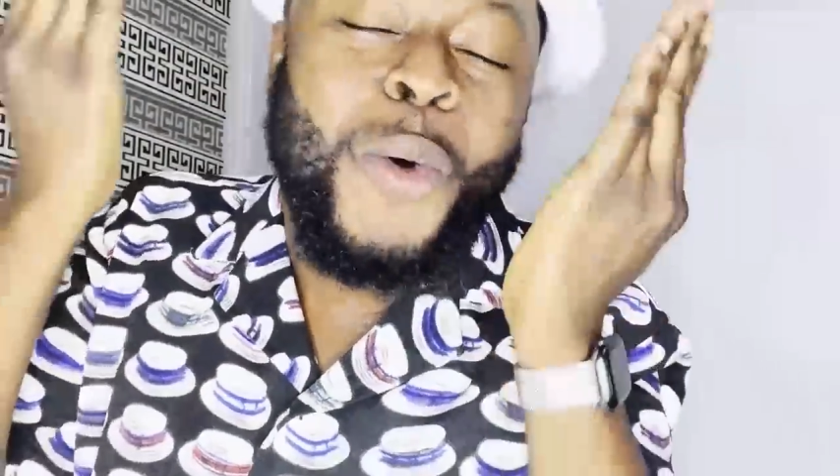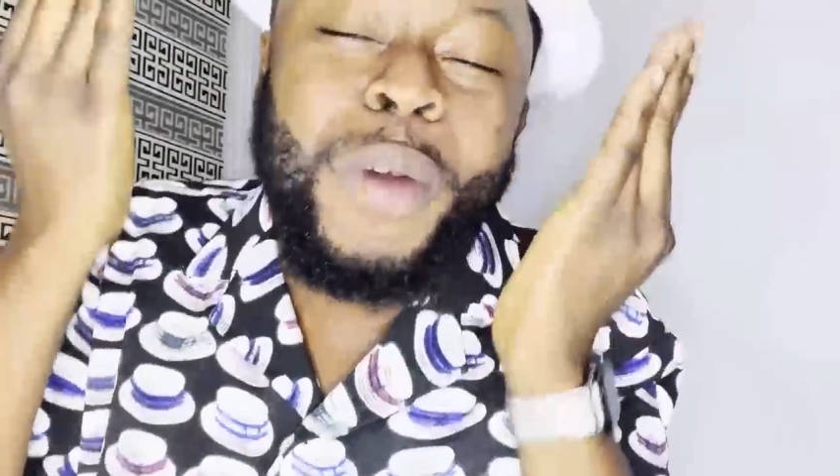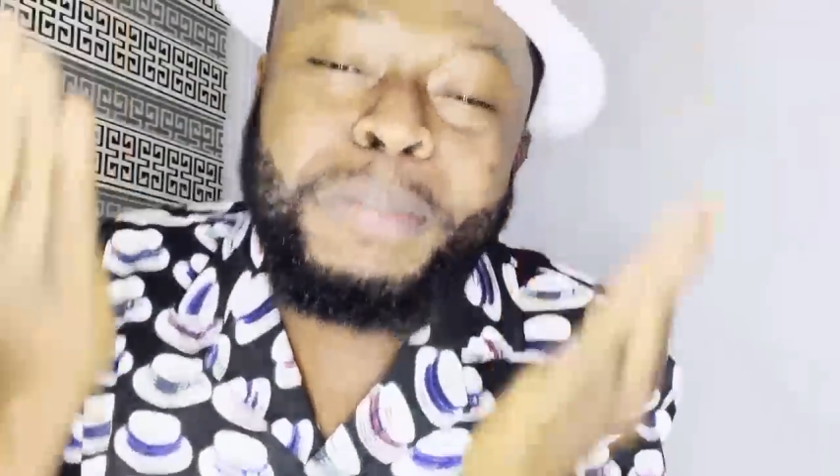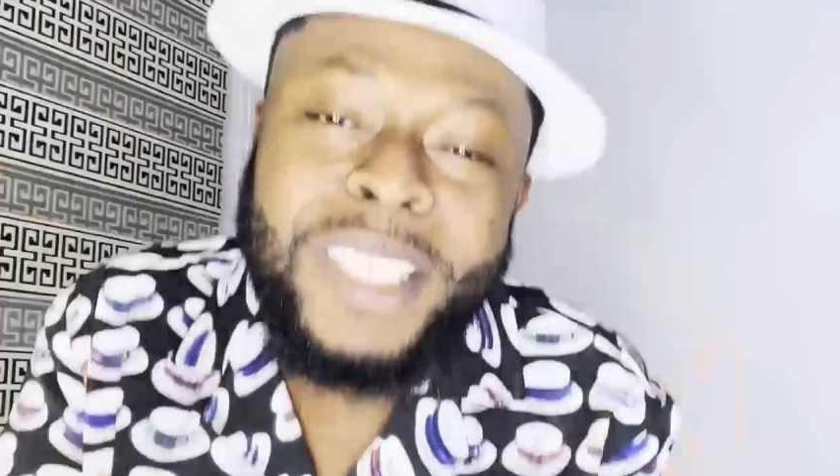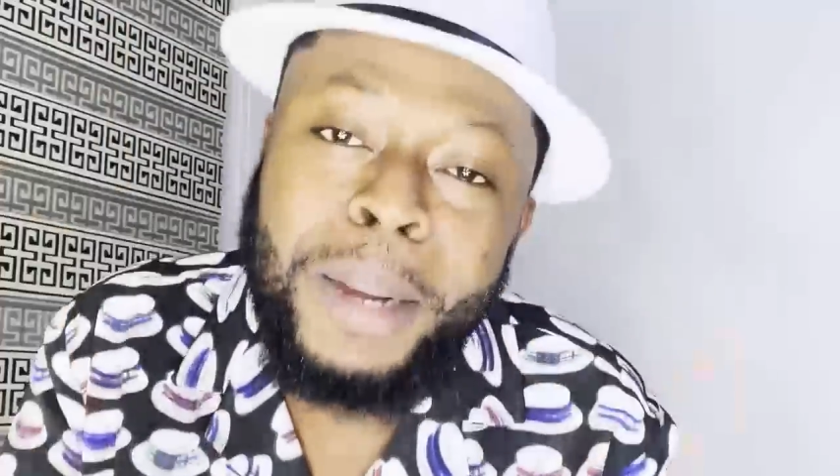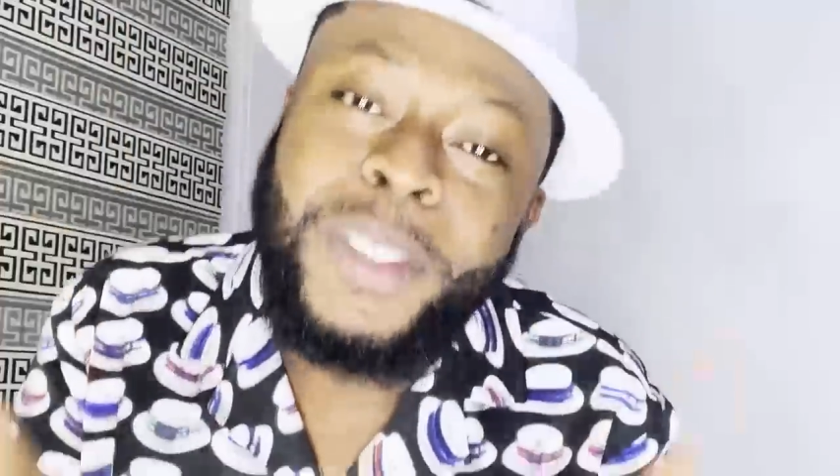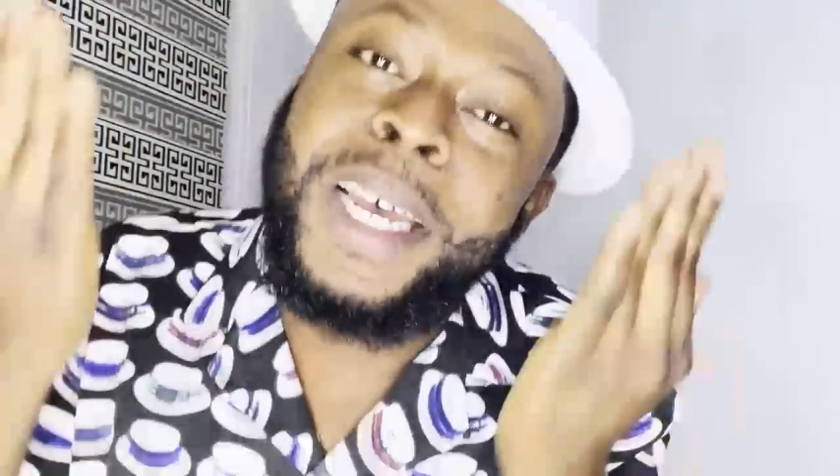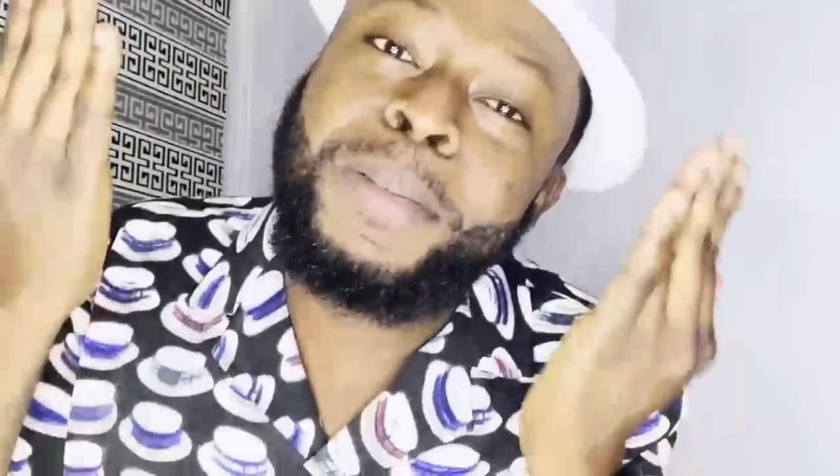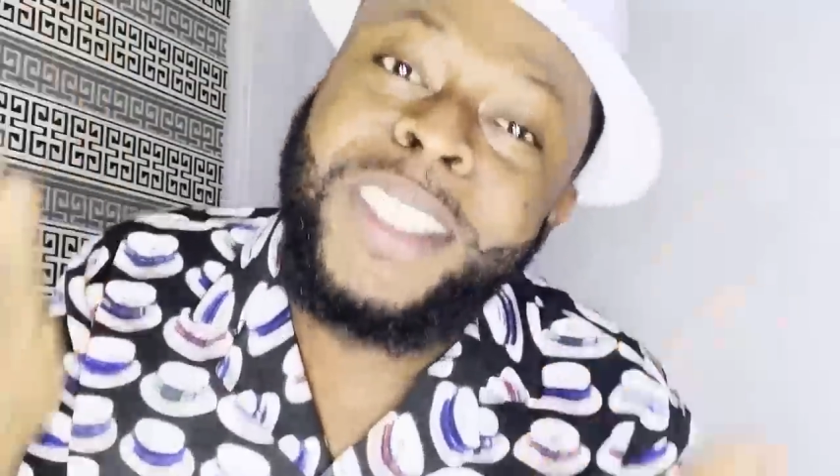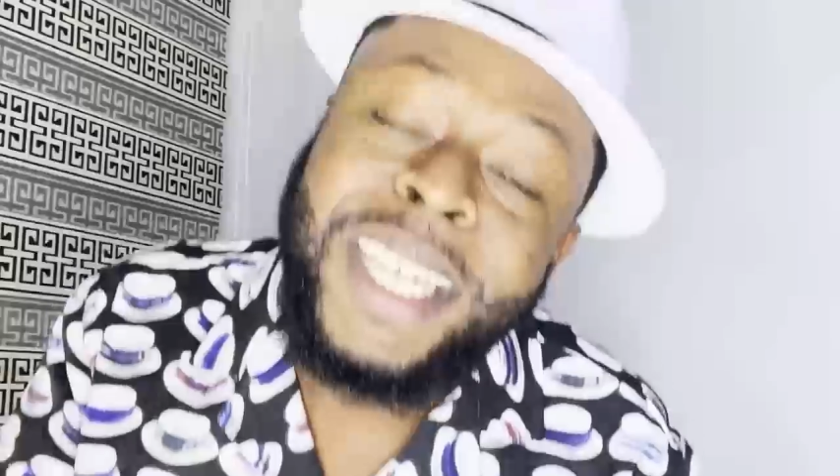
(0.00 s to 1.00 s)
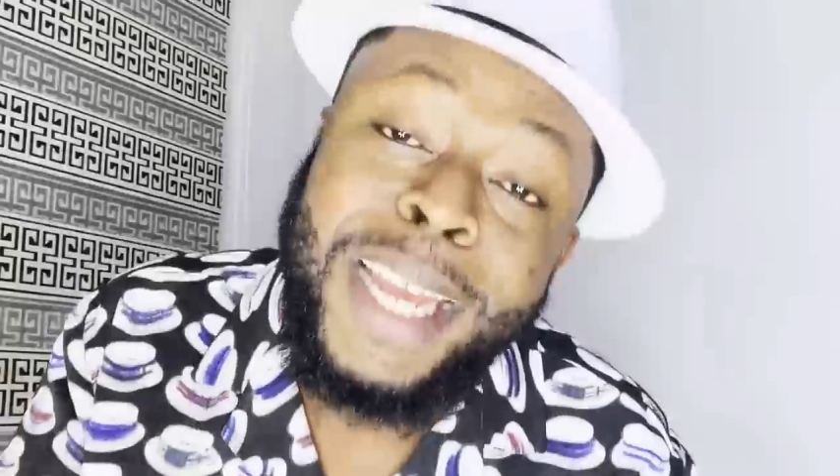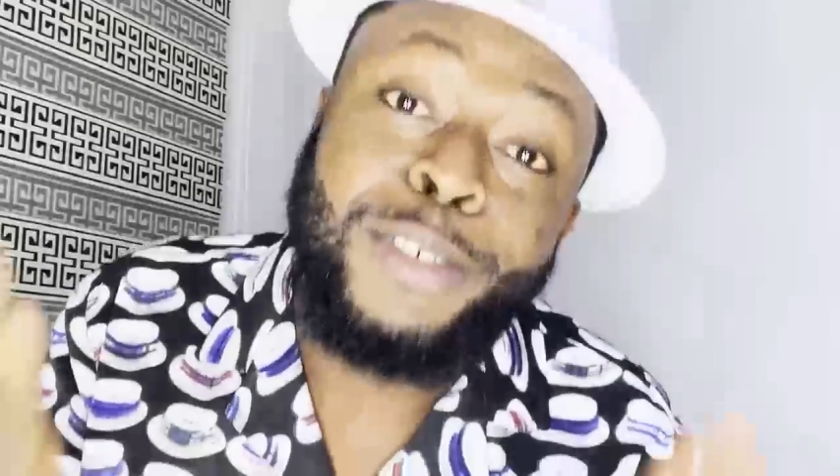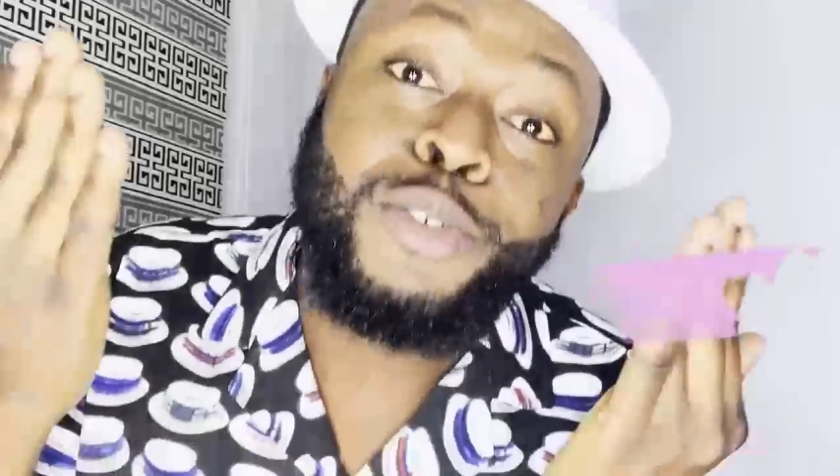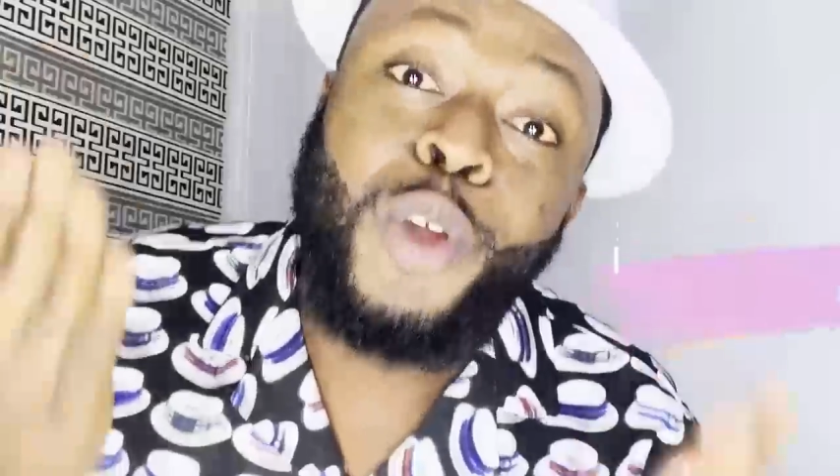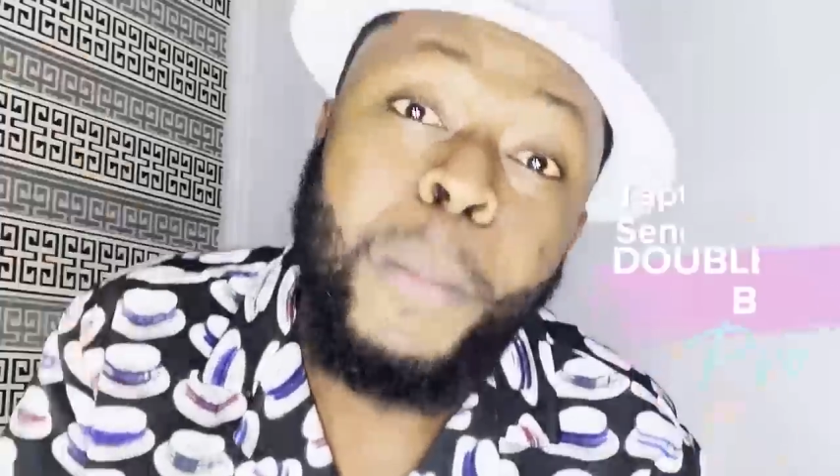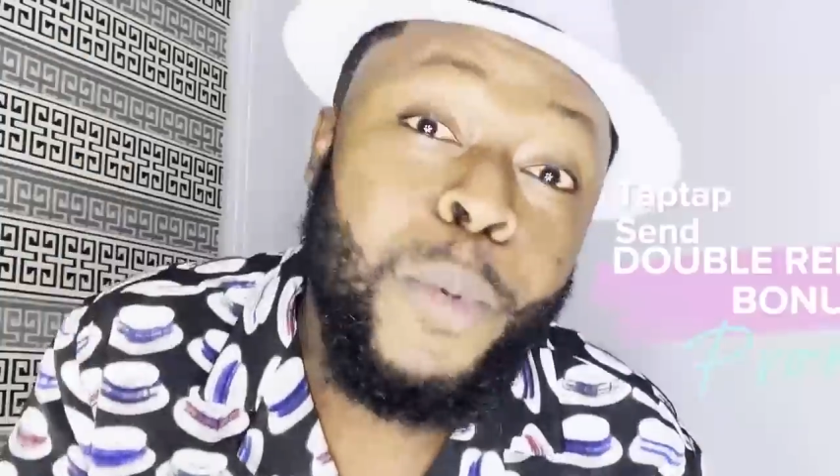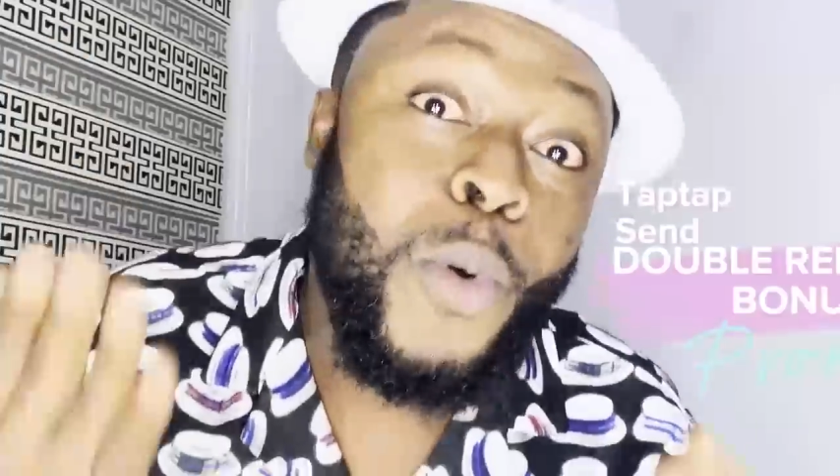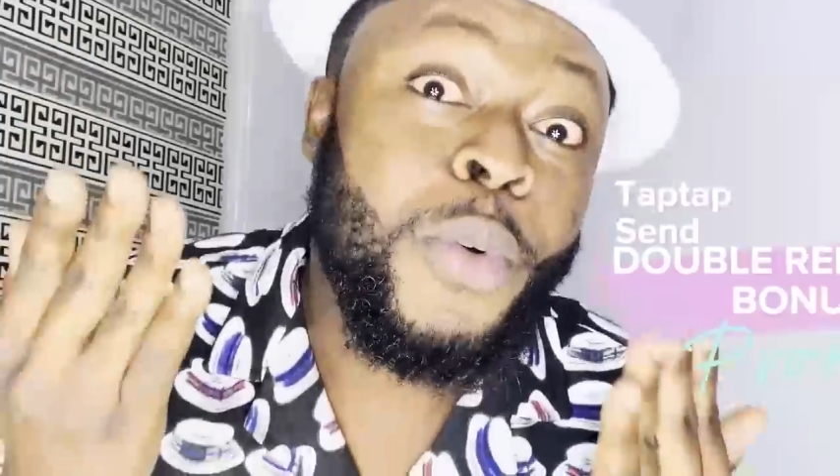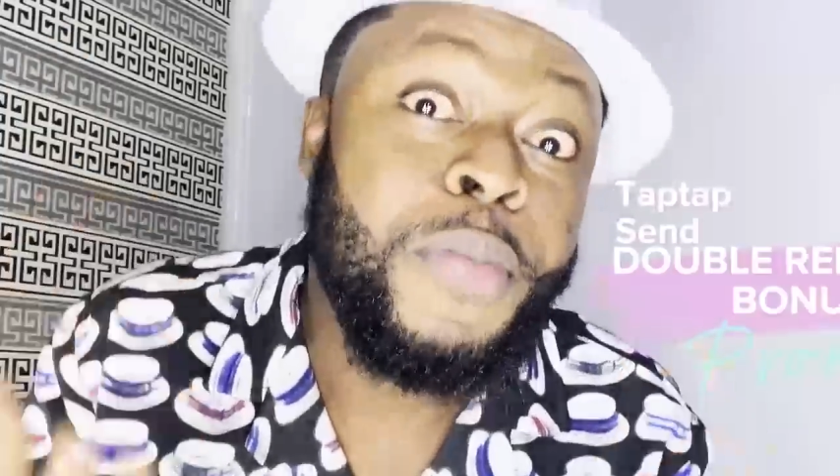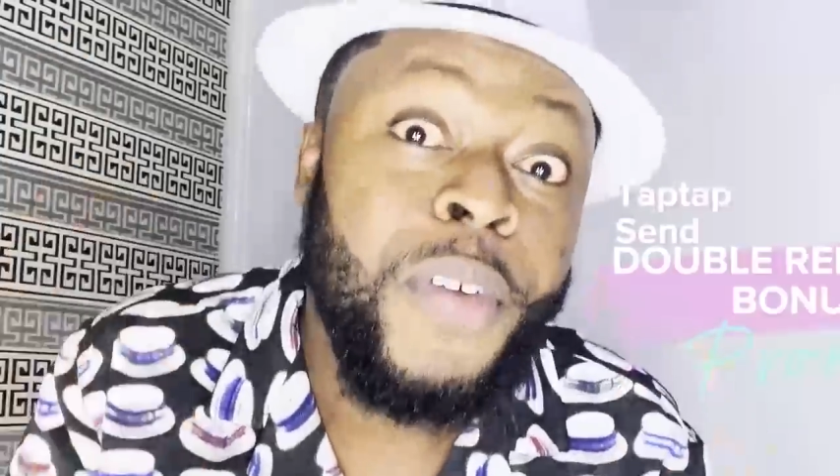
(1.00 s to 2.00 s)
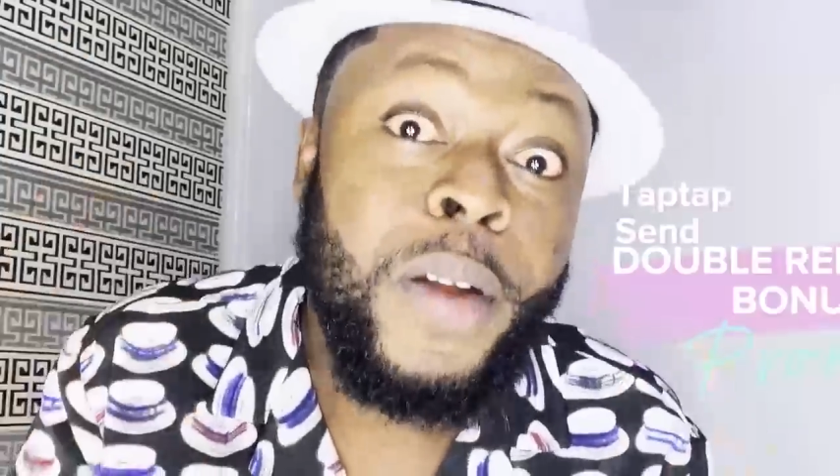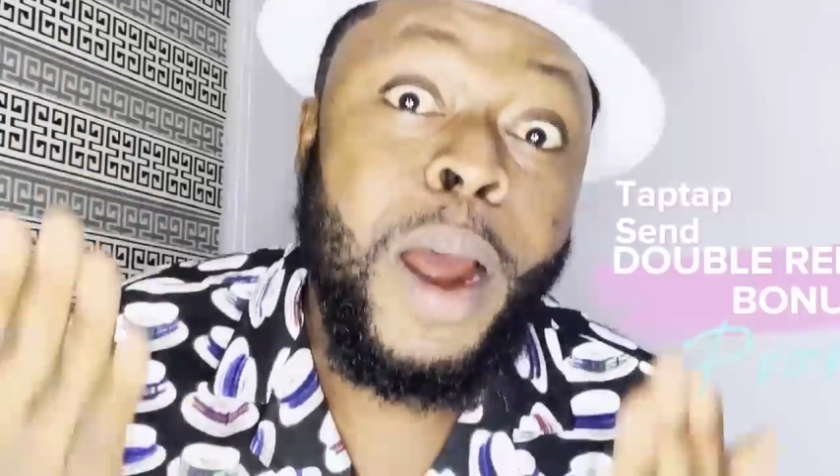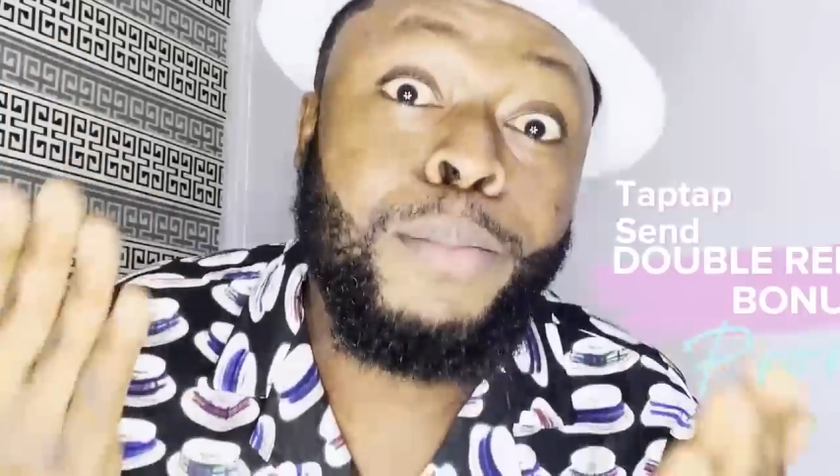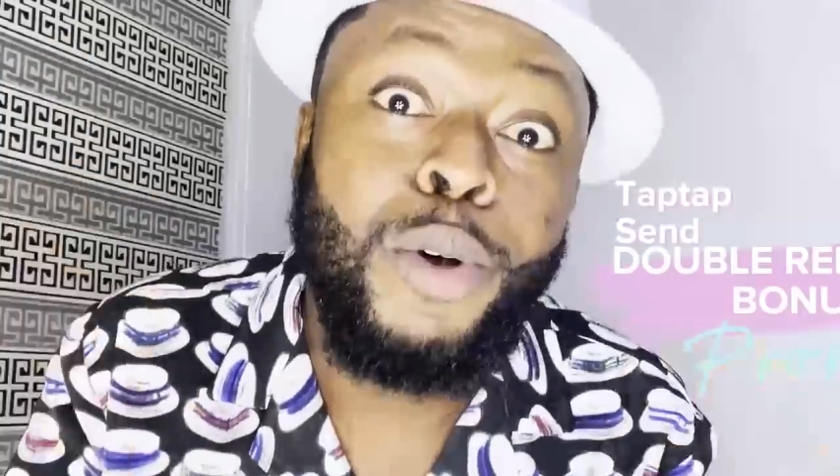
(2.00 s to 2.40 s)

With TapTapSend double referral